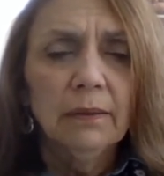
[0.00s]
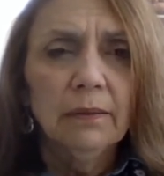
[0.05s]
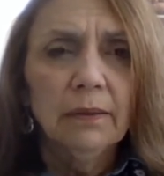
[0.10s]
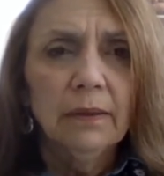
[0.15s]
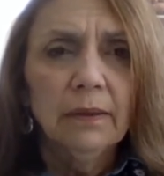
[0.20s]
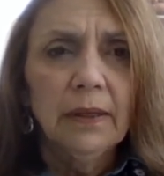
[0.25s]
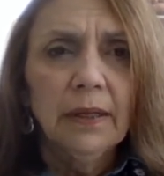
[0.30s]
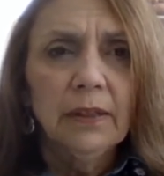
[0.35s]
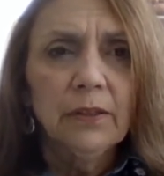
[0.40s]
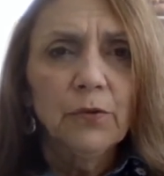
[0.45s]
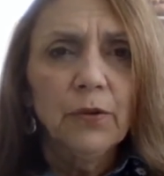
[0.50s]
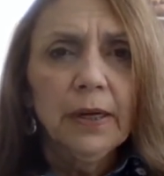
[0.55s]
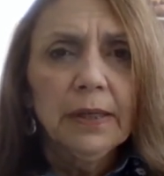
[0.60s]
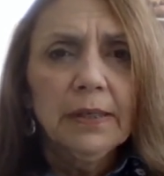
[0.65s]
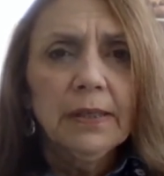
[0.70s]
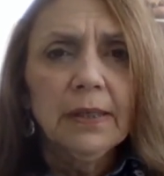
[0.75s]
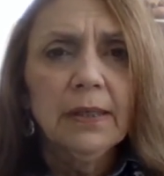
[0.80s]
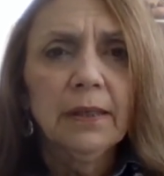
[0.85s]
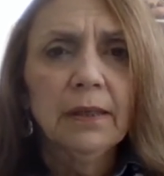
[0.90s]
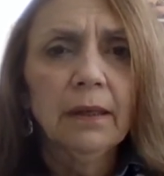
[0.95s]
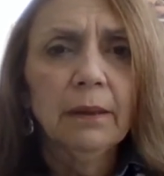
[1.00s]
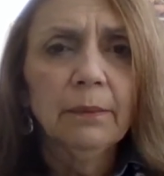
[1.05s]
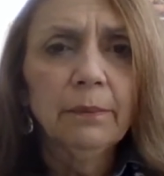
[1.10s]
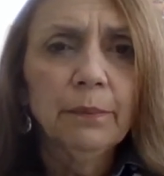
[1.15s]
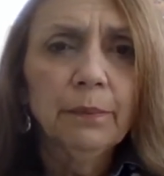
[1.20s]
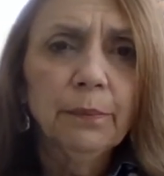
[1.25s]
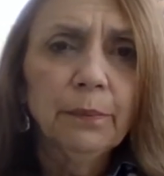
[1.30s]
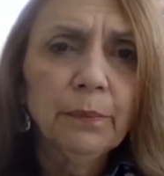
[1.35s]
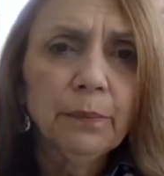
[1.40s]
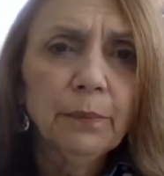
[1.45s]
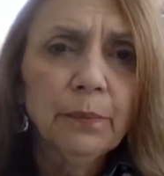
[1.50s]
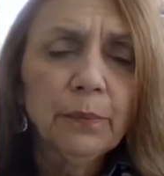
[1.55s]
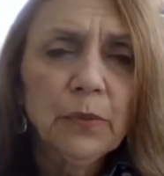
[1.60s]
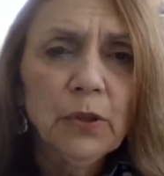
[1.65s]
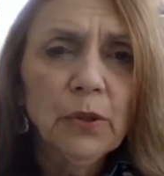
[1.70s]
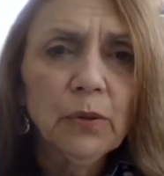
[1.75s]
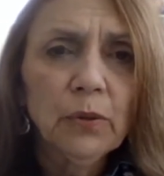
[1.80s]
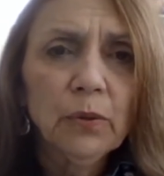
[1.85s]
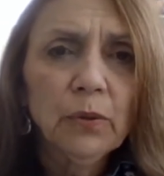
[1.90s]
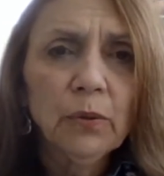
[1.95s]
I tried to get up
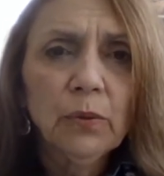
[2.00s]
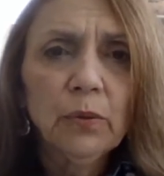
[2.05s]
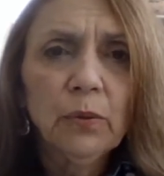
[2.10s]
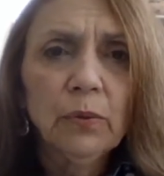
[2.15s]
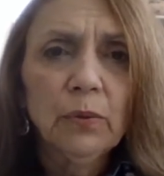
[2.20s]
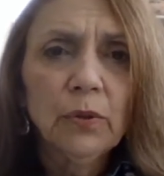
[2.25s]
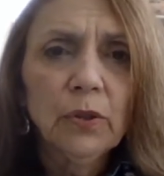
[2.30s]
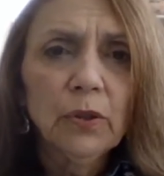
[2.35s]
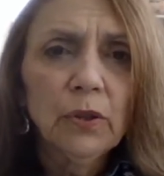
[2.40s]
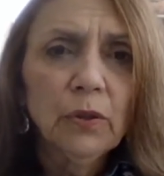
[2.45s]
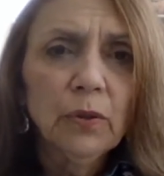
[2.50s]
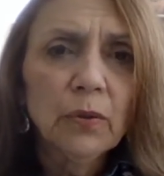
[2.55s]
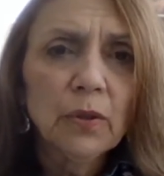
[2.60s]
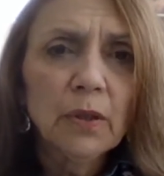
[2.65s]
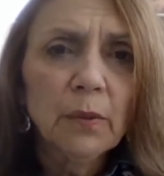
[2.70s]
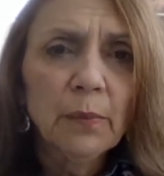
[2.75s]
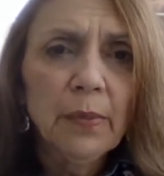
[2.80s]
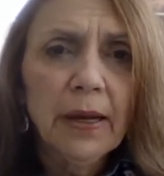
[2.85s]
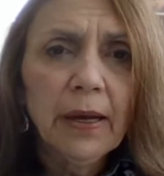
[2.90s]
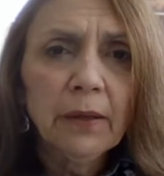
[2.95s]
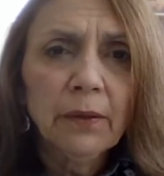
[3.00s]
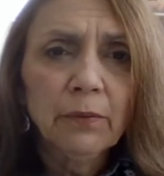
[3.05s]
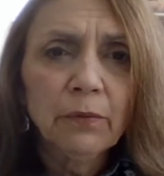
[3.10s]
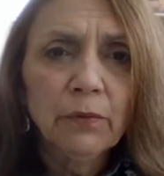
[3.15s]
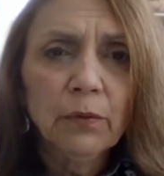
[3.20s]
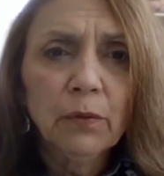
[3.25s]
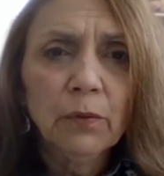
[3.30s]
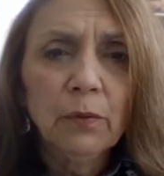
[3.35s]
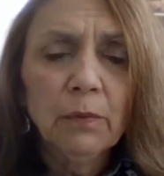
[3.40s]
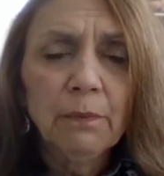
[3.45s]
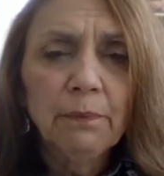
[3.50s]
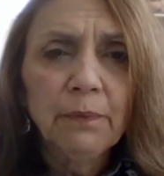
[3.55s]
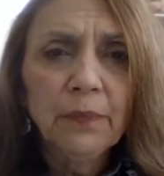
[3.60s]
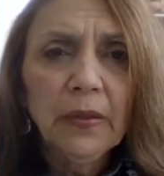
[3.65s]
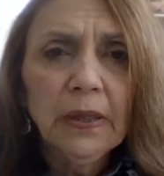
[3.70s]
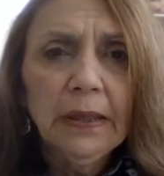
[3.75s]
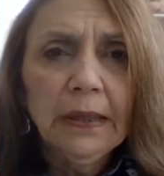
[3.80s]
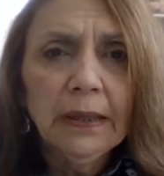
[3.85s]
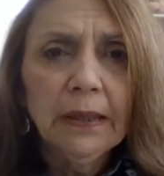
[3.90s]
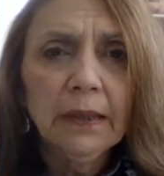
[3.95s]
to use the bathroom,
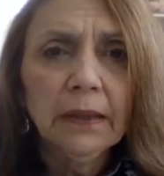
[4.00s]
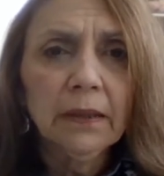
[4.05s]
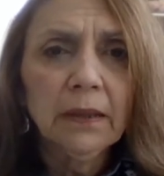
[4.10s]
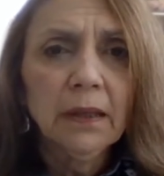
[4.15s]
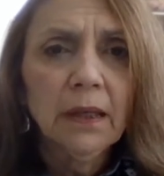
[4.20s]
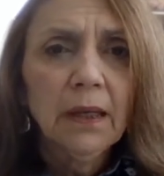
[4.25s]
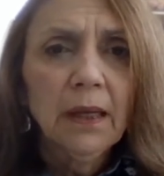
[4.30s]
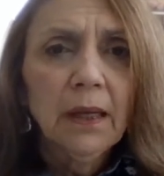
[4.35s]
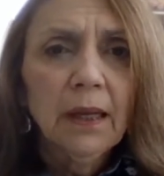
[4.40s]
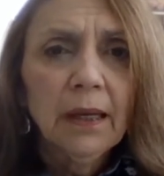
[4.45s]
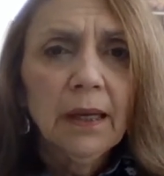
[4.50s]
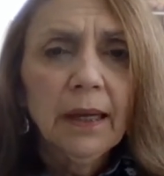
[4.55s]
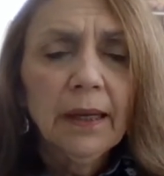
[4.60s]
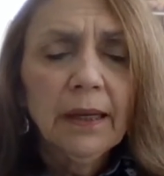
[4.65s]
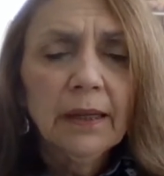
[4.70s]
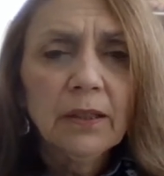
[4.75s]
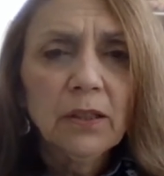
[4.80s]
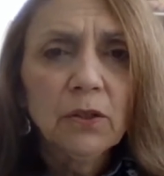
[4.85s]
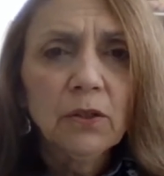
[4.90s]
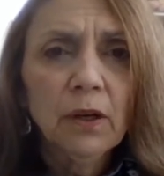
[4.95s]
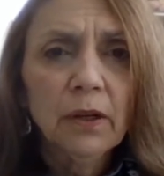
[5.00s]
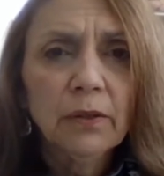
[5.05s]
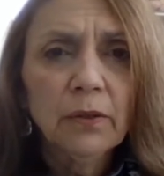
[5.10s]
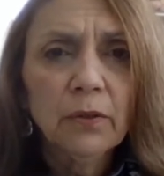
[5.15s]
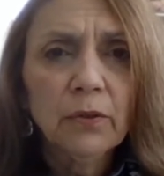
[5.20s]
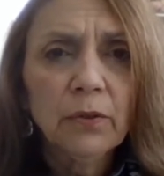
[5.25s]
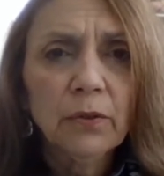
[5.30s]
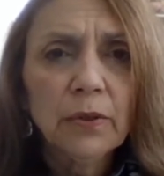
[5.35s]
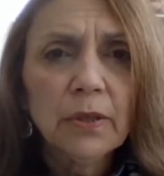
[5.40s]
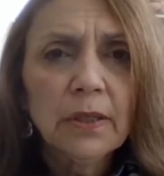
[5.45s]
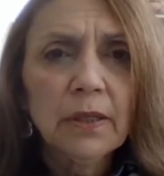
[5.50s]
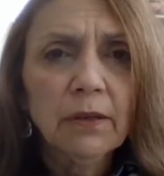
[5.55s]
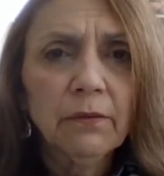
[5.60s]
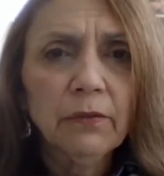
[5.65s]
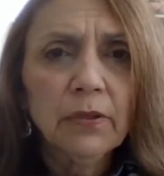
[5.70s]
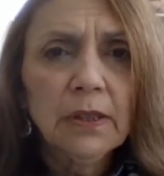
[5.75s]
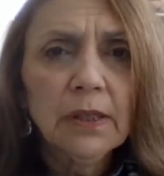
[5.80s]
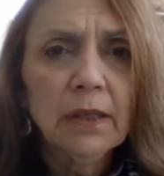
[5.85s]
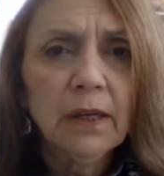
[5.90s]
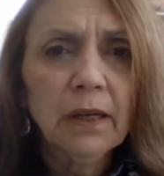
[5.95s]
and I had to call the nurse every
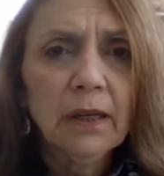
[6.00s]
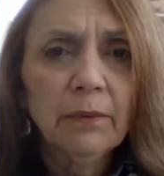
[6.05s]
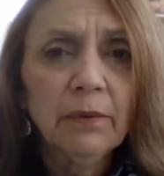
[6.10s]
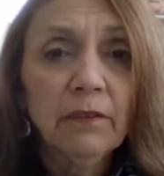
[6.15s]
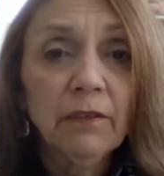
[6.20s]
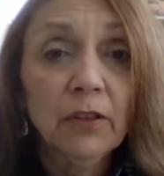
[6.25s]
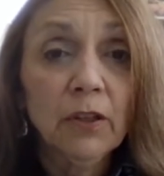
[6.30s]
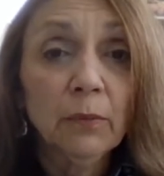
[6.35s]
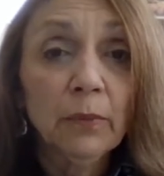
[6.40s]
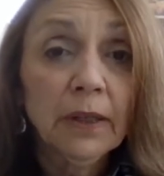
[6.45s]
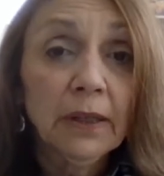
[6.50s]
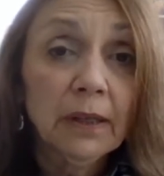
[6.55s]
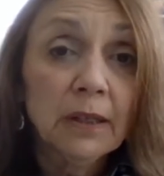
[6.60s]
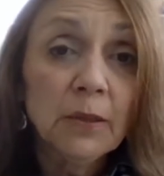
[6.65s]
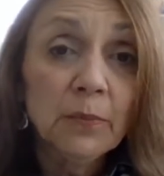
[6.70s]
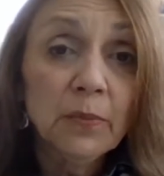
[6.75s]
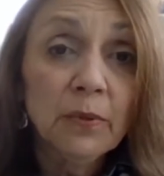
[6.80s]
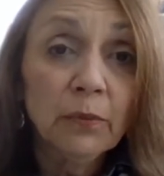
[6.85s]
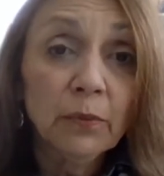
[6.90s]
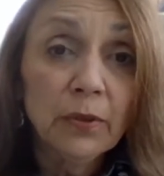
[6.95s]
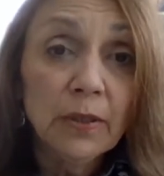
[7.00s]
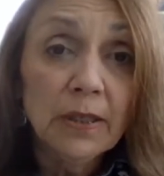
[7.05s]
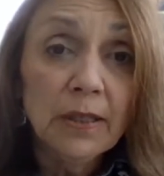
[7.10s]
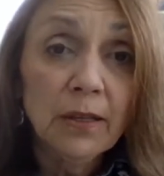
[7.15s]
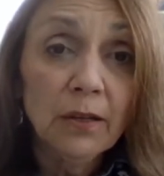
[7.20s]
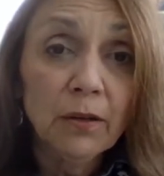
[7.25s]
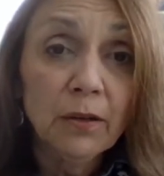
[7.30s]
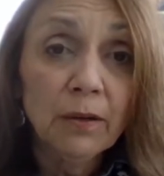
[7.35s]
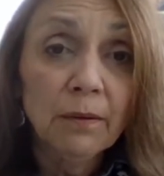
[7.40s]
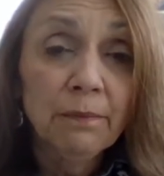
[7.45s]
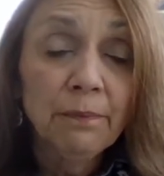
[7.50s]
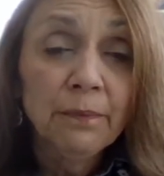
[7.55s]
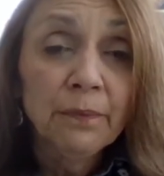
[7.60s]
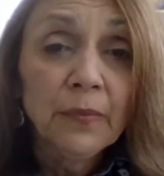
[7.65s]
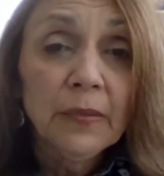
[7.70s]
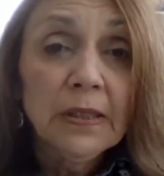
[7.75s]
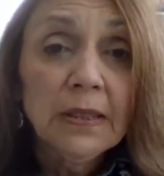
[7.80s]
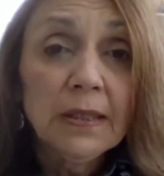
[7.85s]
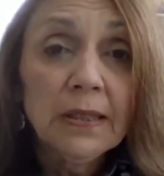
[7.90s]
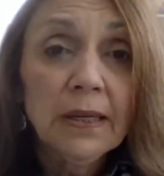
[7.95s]
time, even though my husband was there
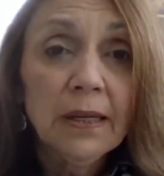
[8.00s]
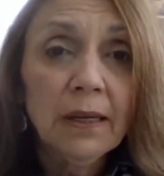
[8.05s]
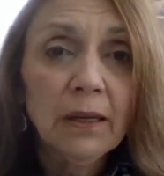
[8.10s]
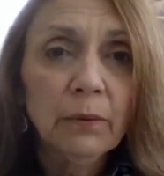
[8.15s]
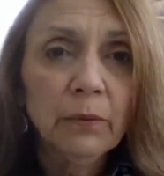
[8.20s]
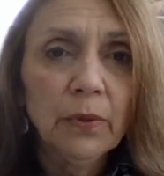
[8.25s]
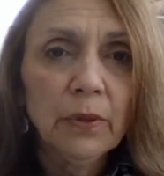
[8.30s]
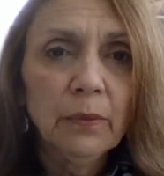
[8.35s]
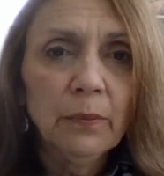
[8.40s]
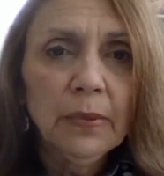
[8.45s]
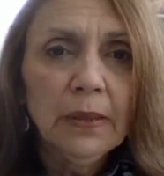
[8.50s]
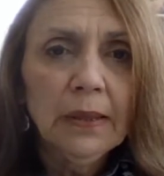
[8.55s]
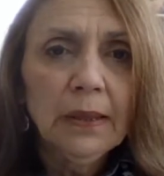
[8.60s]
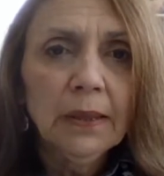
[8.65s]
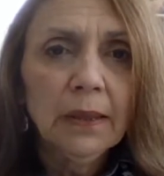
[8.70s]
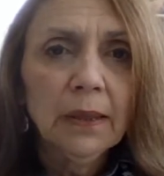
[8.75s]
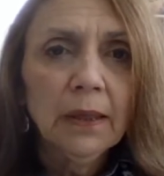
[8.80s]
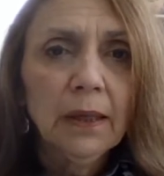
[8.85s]
staying with me.